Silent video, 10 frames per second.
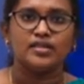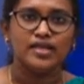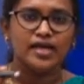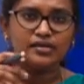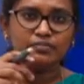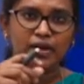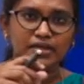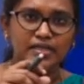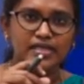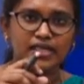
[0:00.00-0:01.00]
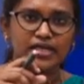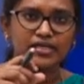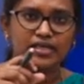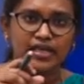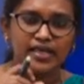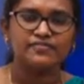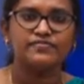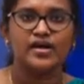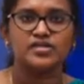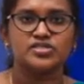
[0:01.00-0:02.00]
that particular key
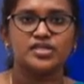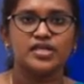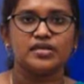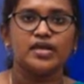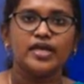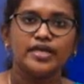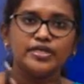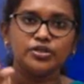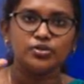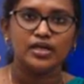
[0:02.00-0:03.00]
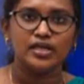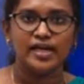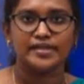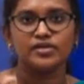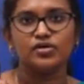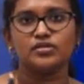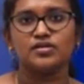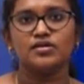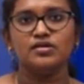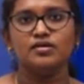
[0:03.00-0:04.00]
functioning into a letter on
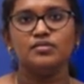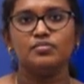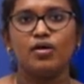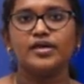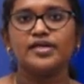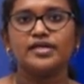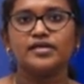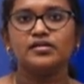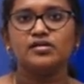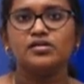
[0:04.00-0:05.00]
the monitor?